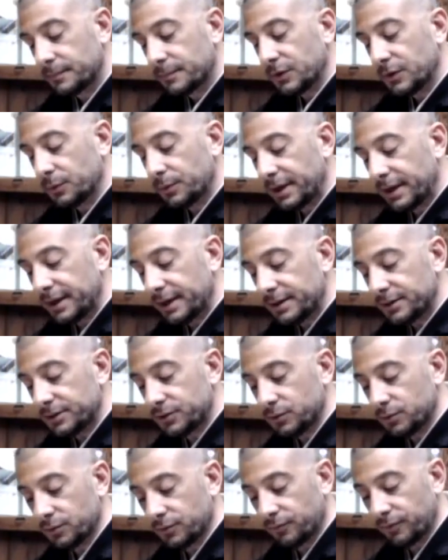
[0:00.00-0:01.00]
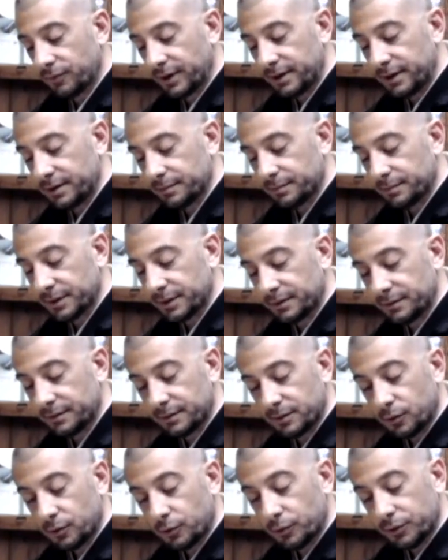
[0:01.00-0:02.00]
You can't do it randomly
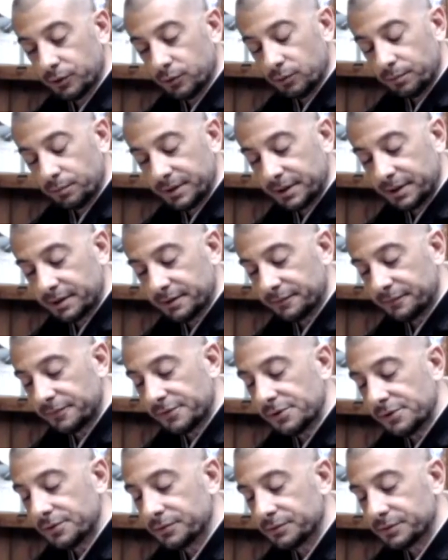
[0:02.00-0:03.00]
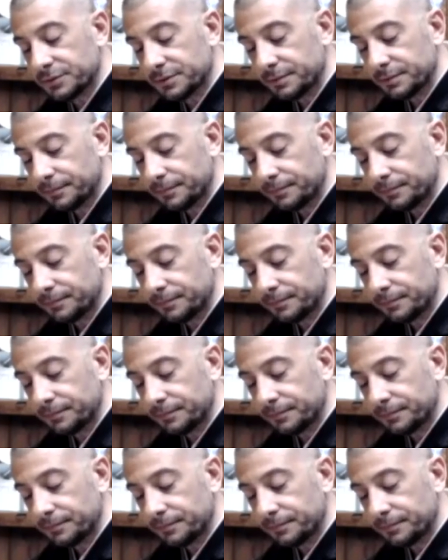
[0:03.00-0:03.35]
or you will be confused.